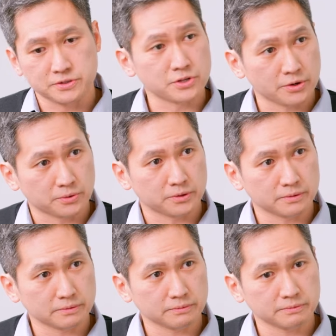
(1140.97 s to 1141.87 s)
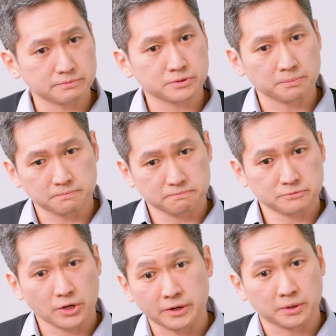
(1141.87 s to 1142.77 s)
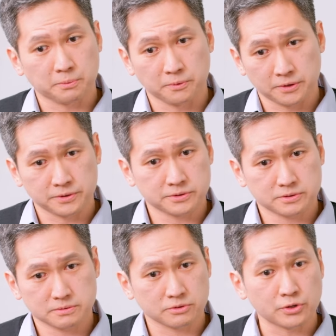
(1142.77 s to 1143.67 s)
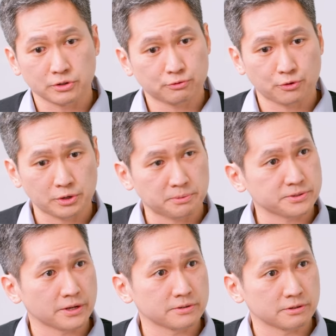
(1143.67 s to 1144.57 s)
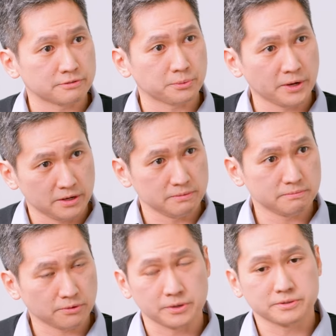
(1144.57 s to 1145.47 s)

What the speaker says: in general, China was 30 to 40% of the weight, or